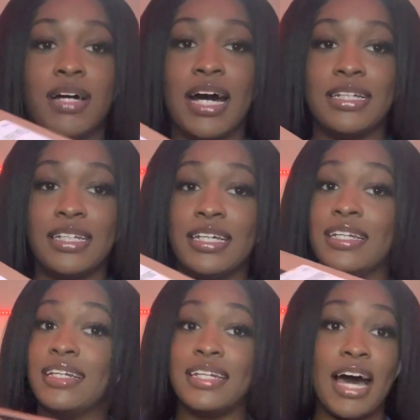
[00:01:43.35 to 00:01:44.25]
I
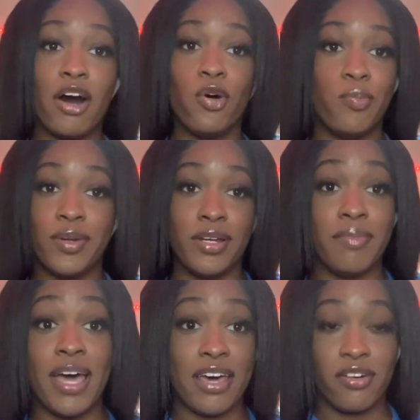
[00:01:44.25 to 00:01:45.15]
did not open
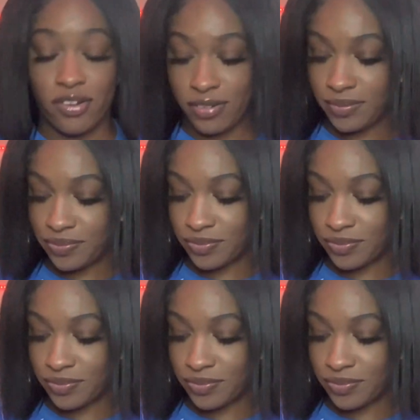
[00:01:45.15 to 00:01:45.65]
them at all.